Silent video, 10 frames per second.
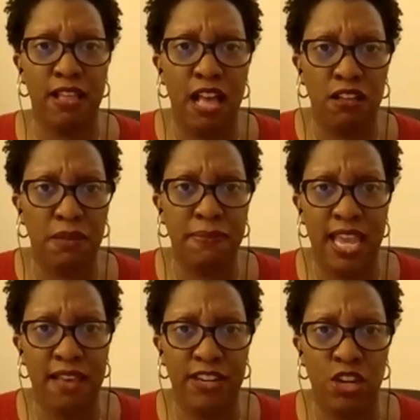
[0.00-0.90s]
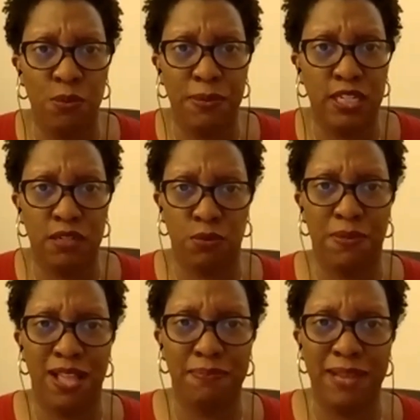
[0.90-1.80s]
How come they haven't opened it and
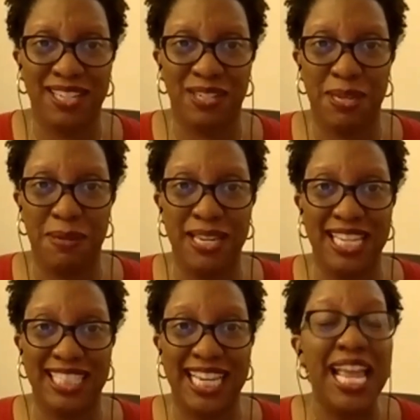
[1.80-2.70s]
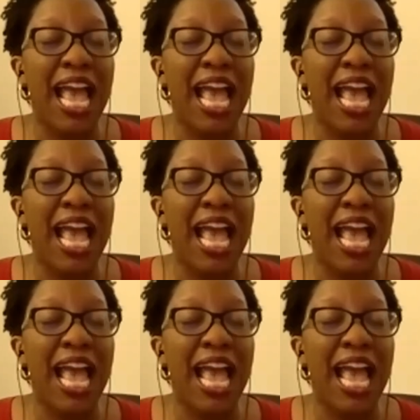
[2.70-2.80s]
replied back to me immediately?